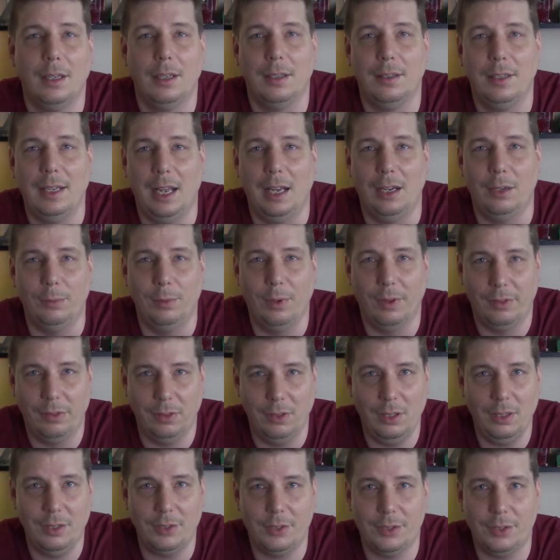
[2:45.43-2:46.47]
Now, with
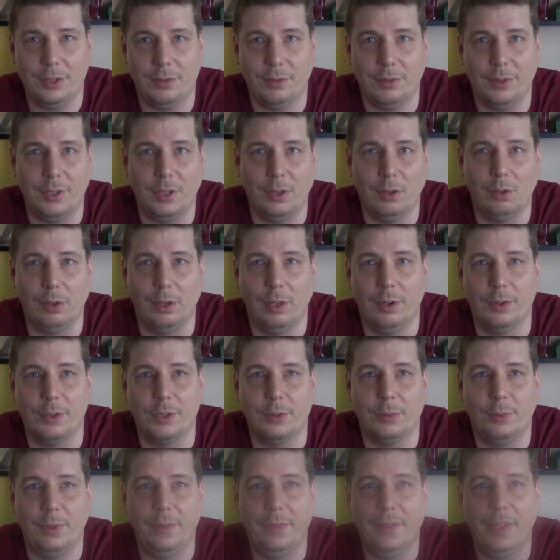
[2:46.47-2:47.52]
launch so close, we've